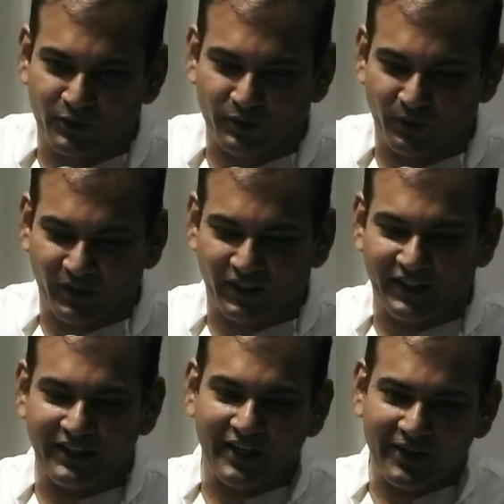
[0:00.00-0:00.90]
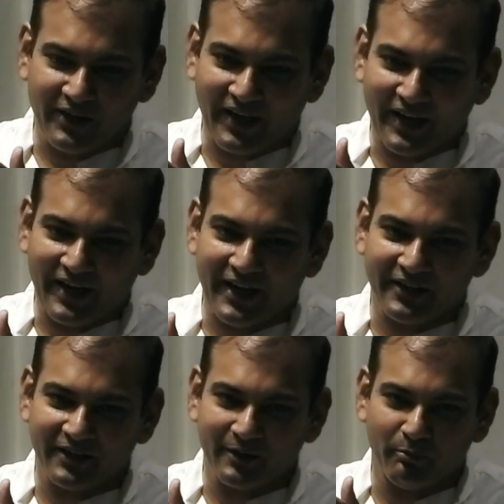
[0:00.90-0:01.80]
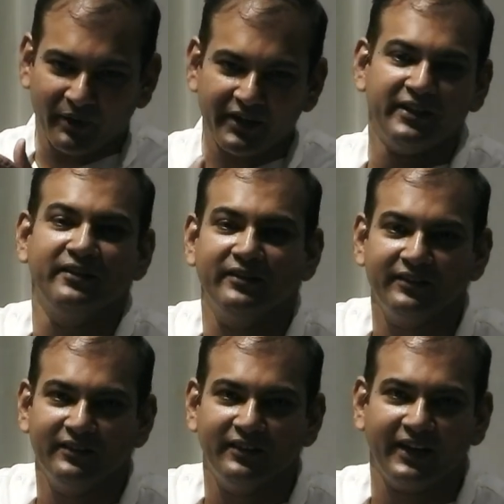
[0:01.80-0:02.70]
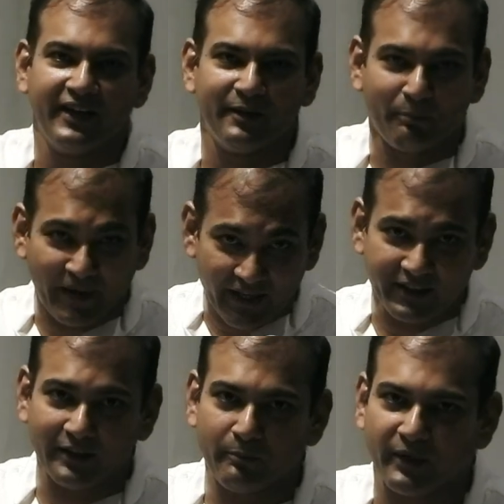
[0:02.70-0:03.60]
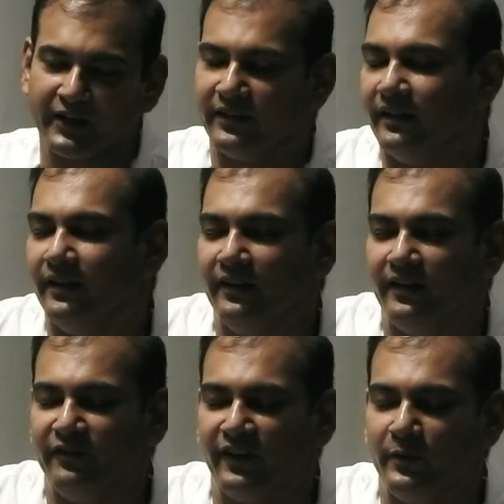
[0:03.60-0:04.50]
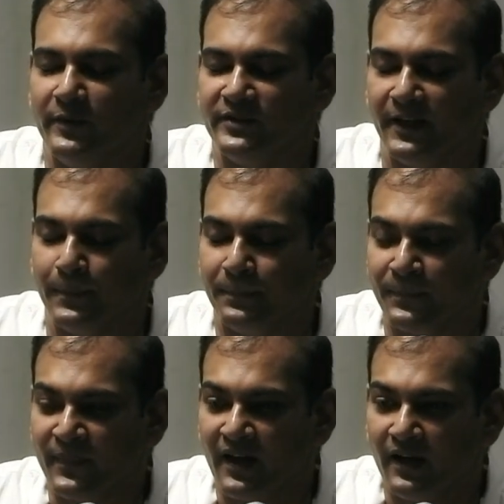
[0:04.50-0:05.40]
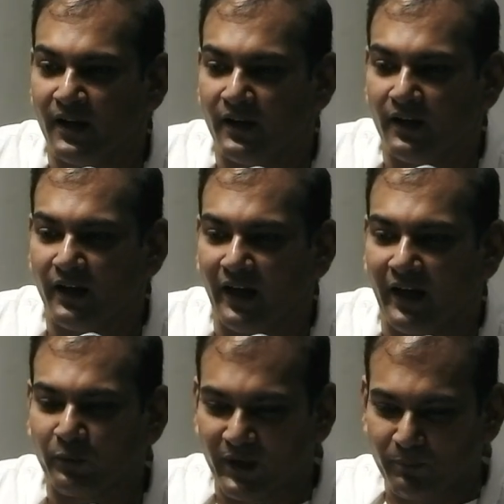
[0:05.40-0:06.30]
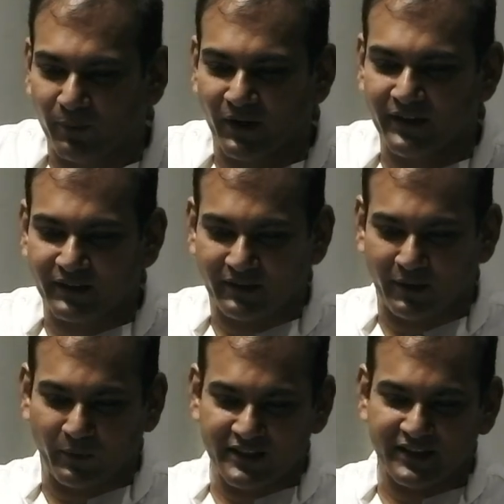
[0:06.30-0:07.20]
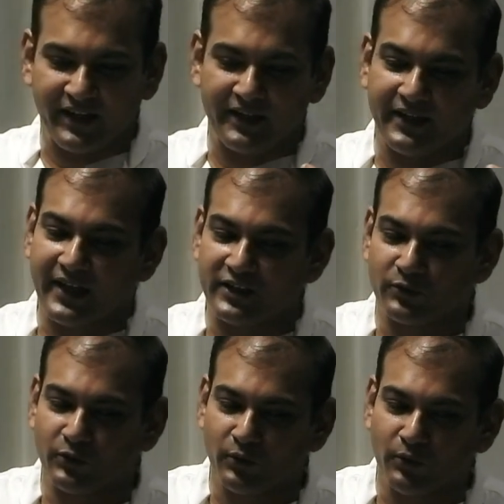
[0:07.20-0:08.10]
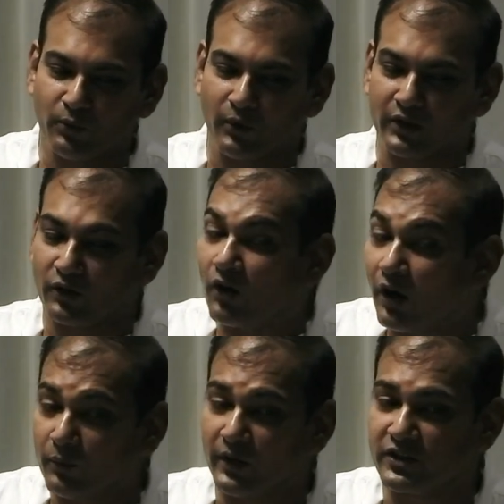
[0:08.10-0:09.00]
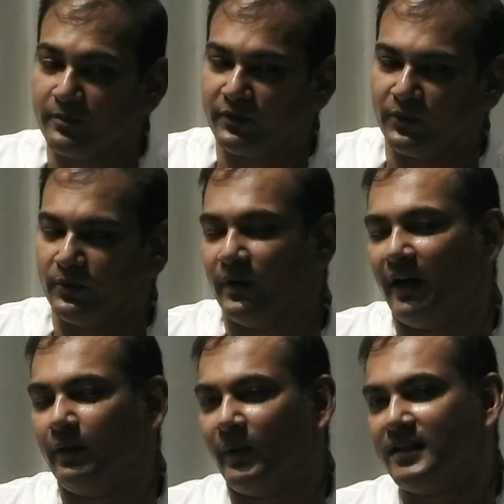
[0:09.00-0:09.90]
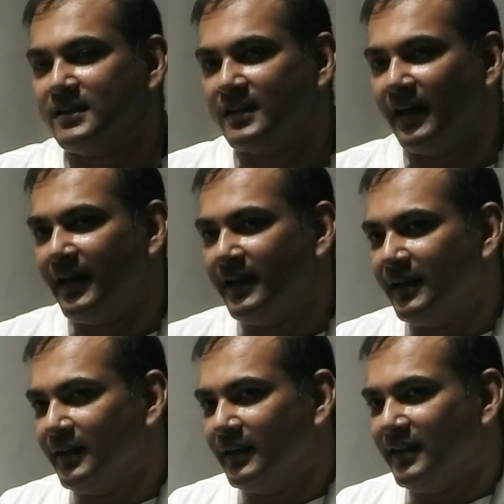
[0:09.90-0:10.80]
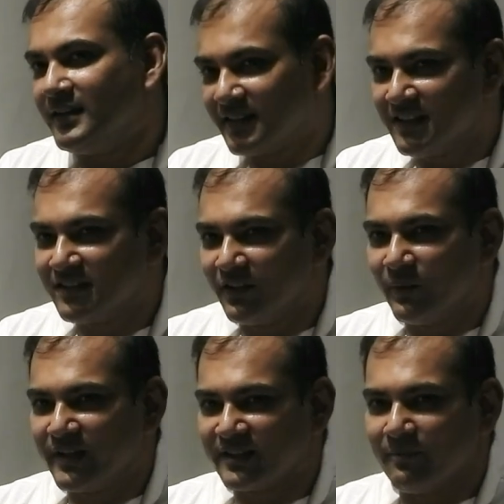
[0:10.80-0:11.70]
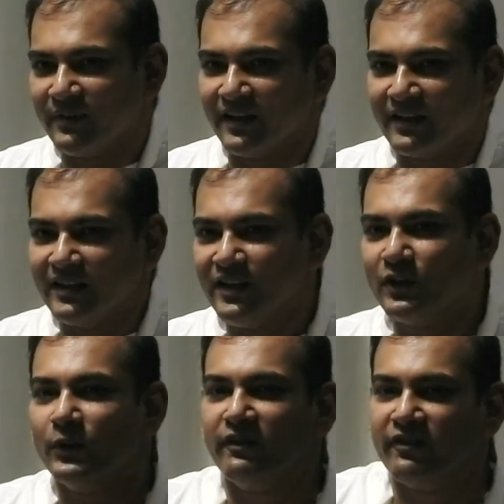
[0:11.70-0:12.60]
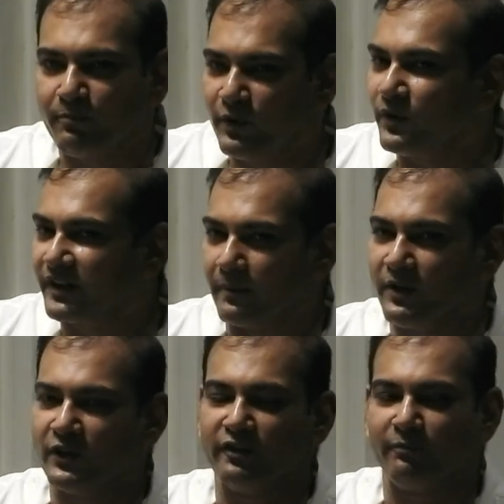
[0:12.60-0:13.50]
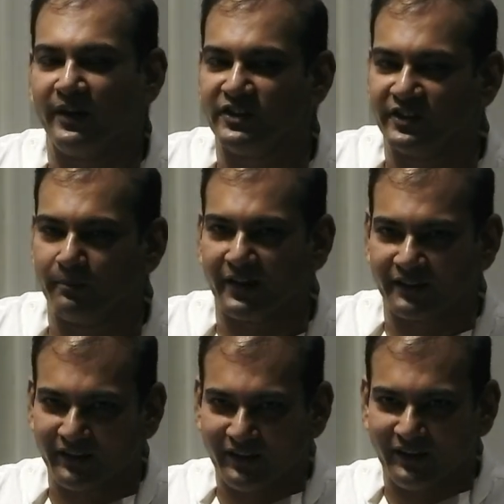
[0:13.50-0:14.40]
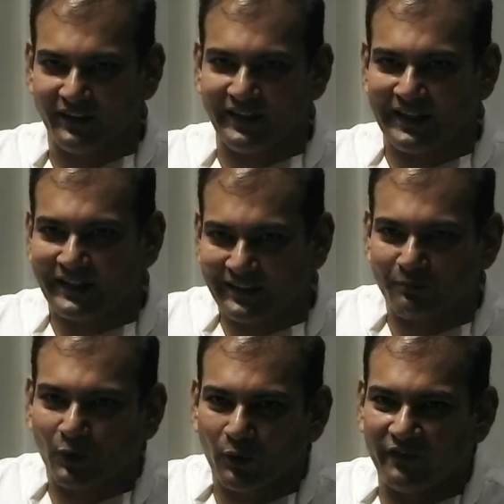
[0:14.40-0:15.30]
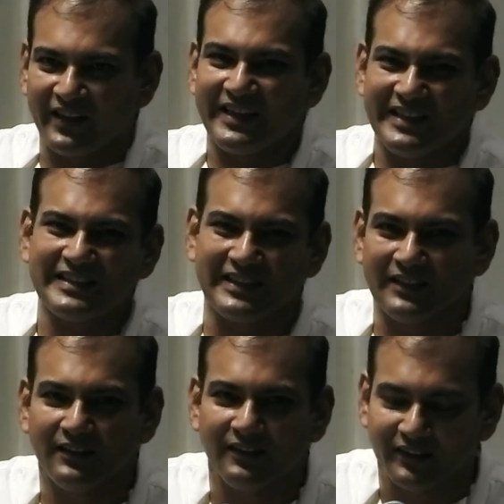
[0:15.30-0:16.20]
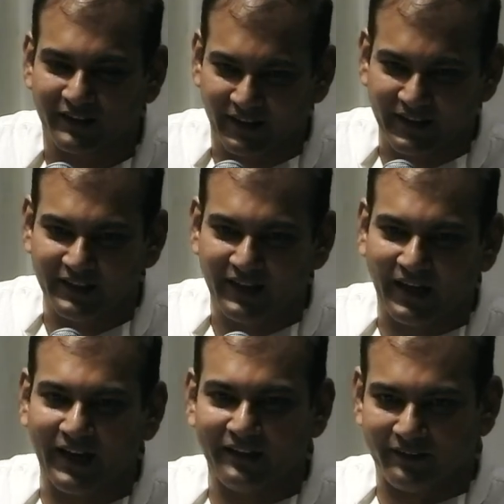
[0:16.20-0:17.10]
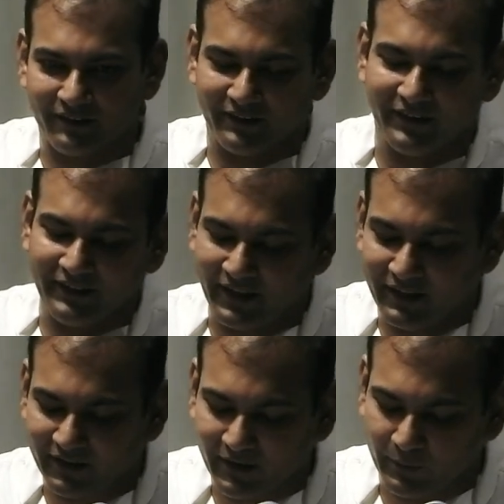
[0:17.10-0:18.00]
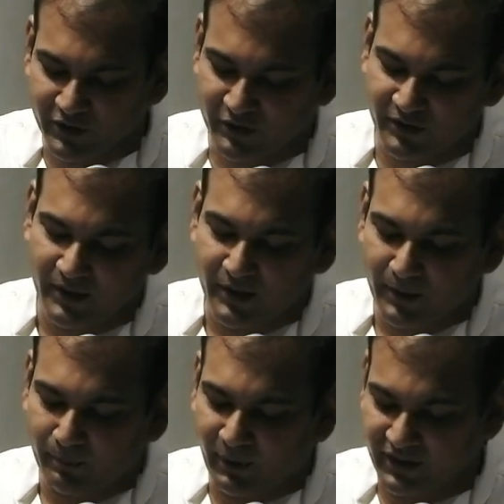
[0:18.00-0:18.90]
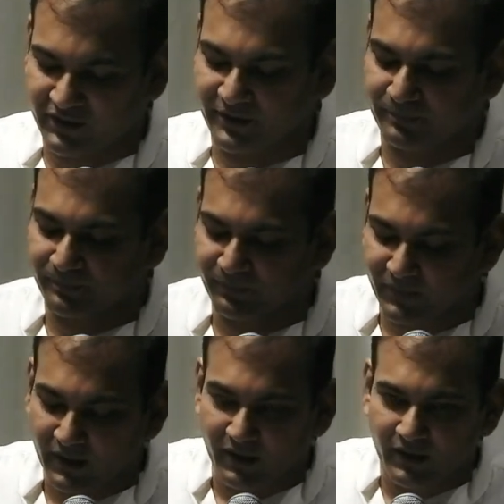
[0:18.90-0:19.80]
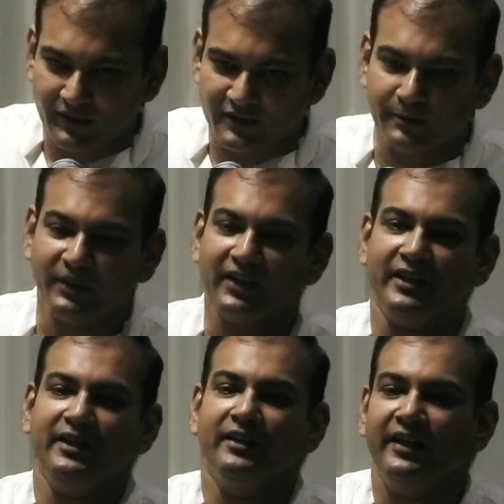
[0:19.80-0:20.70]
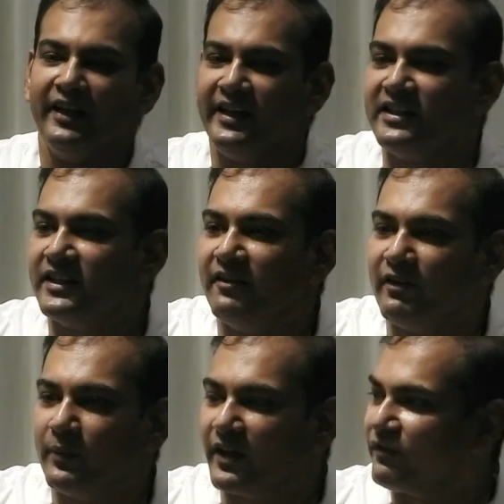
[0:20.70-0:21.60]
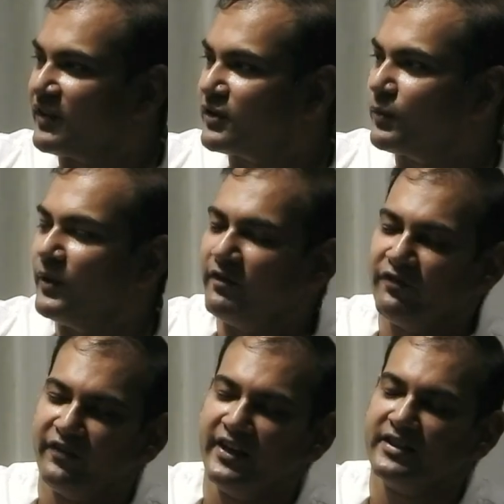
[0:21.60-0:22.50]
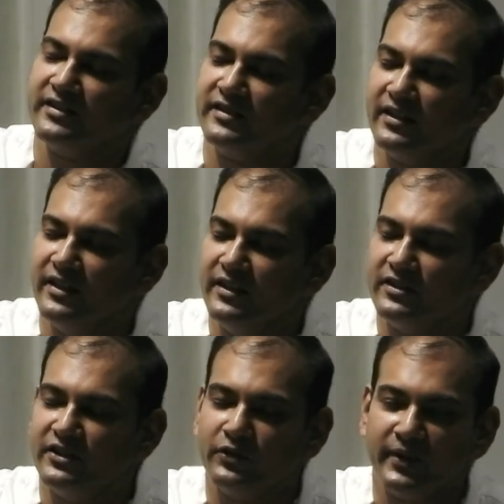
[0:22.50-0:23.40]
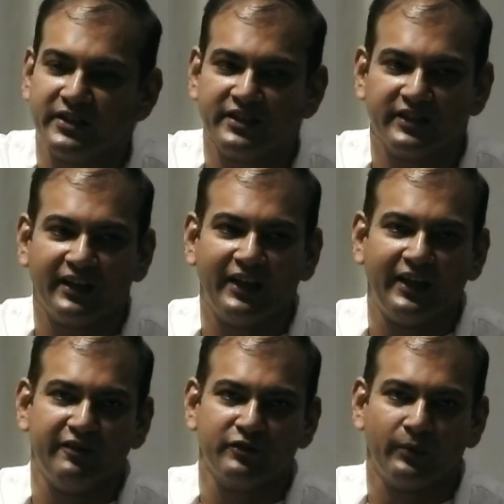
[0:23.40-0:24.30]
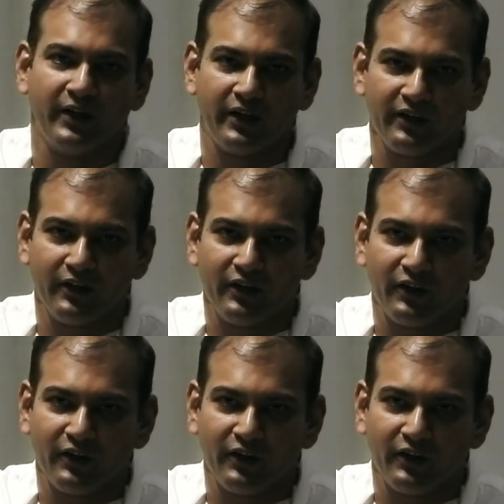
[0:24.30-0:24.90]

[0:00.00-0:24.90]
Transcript: So Eli had a burden, right? A parental burden, if I would say. At one side, he has to do what God wants him to do. At one side, his sons are doing something. He could have rebuked them, he could have punished them, but he let them go very easily, right? And in the end, he was punished. Similarly, each and every one of us will face situations in our lives where